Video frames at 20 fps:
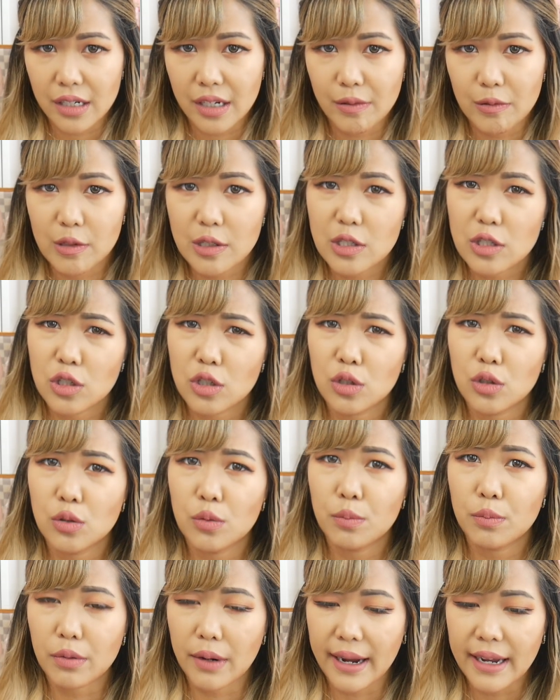It was too
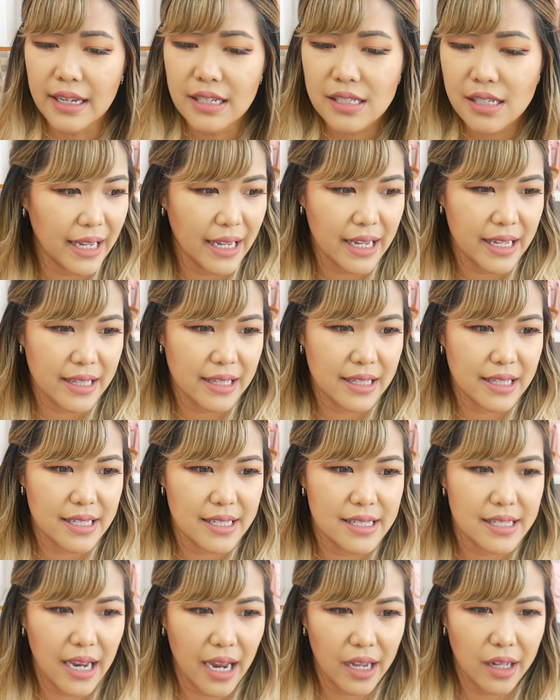bright and the
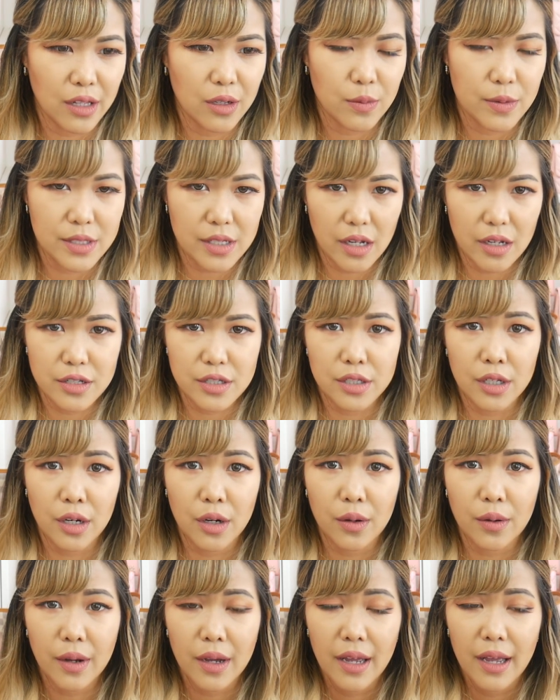style was
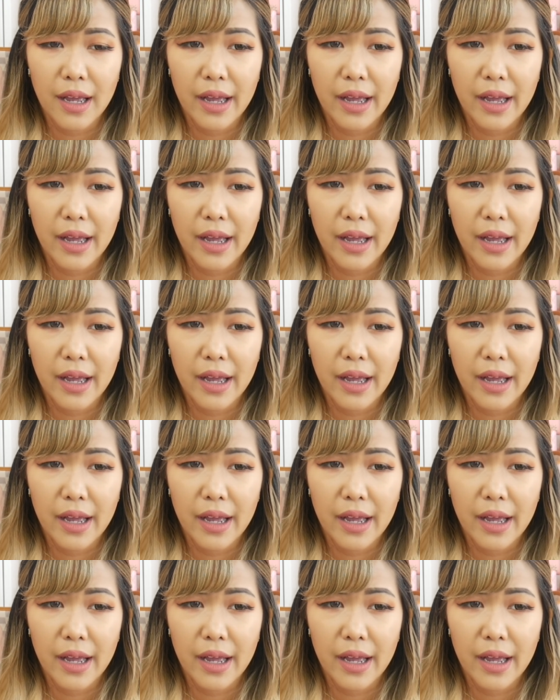also,